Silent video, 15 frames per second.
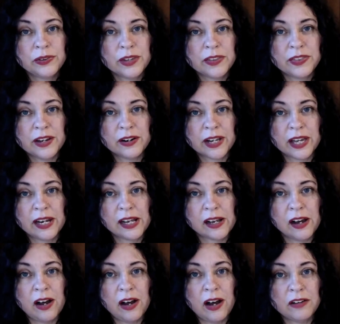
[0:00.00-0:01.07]
that they're getting
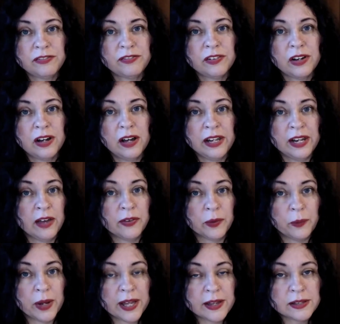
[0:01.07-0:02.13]
off in other
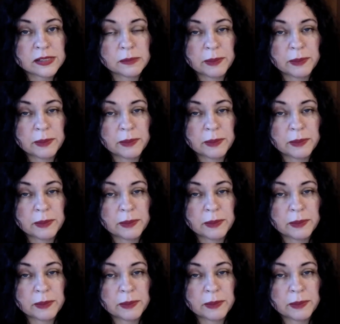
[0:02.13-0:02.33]
ways,